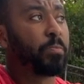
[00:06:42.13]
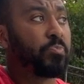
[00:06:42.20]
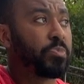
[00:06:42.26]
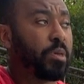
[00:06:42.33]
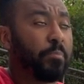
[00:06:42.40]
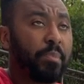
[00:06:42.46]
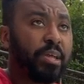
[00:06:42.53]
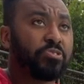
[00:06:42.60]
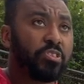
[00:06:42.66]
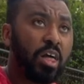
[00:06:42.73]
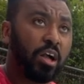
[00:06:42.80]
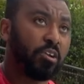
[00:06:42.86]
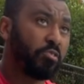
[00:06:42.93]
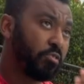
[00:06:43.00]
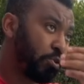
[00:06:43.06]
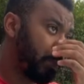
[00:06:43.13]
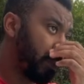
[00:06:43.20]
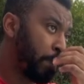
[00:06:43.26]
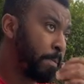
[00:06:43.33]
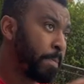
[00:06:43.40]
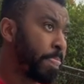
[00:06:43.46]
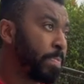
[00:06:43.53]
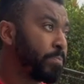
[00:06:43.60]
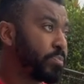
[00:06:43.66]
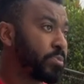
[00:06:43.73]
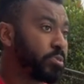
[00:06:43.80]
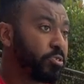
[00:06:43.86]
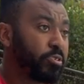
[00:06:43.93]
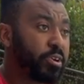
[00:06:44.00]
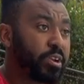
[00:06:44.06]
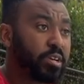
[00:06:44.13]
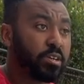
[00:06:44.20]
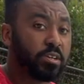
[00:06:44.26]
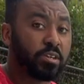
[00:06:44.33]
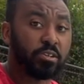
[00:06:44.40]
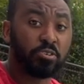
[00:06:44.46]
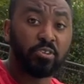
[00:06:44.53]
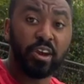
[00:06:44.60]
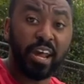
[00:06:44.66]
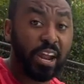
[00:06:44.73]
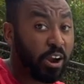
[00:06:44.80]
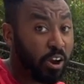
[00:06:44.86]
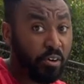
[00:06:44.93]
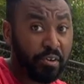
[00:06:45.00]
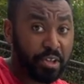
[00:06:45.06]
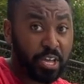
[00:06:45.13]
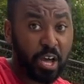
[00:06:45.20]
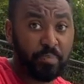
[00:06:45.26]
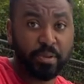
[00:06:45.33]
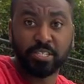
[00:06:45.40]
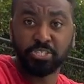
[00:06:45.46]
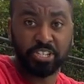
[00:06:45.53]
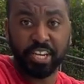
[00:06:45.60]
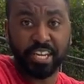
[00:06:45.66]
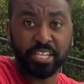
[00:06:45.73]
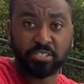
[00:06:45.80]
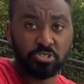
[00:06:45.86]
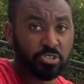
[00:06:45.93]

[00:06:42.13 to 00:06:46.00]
the men's locker room you're gonna you gotta hurry up and change.